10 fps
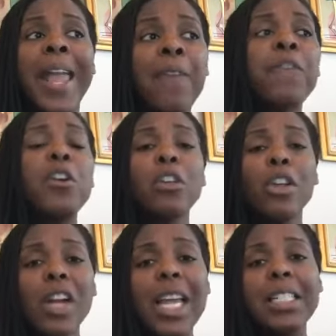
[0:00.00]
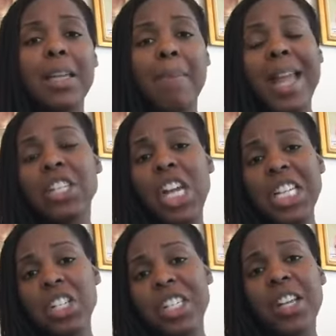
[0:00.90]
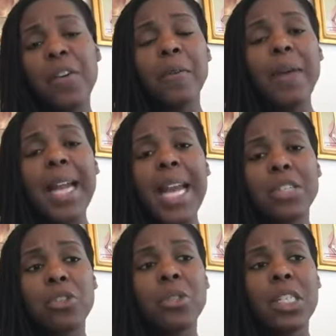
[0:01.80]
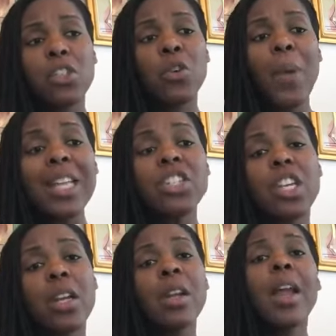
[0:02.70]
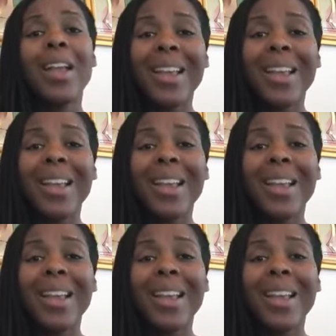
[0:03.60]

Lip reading: if you're looking to make changes in your financial situation,